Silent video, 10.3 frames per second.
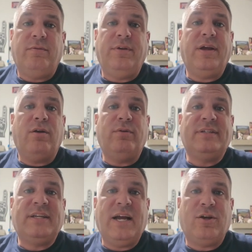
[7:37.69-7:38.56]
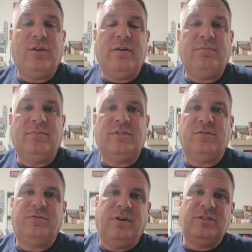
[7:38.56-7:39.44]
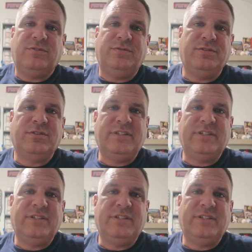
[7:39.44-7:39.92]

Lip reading: You got to recycle them. So fossil fuels